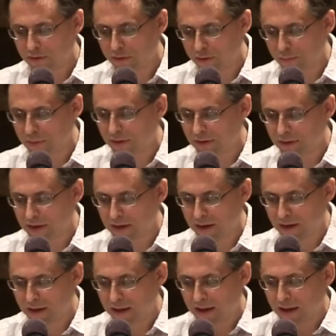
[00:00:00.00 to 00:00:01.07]
to
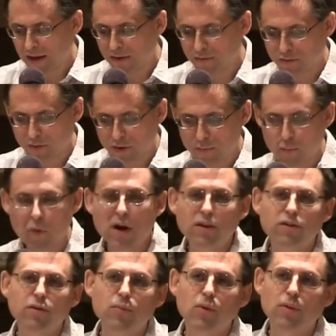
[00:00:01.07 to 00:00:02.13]
humility and from
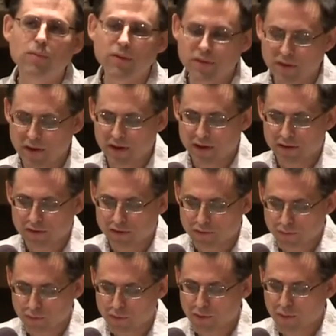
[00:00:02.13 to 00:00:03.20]
white supremacy to
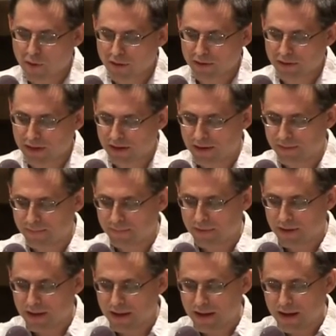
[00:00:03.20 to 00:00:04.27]
true equality.
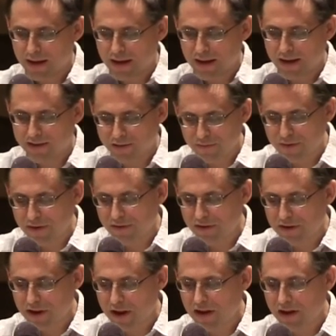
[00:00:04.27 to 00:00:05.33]
It's a
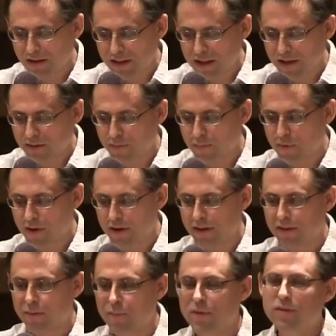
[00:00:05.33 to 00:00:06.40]
vision not unlike the one
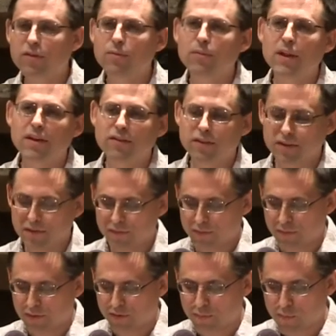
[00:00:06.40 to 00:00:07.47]
in the wisdom lesson
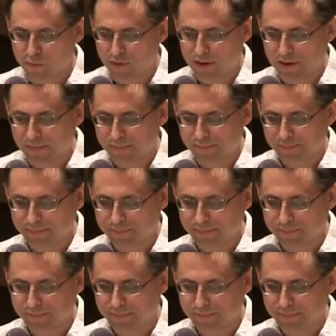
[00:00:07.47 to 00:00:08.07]
from this morning.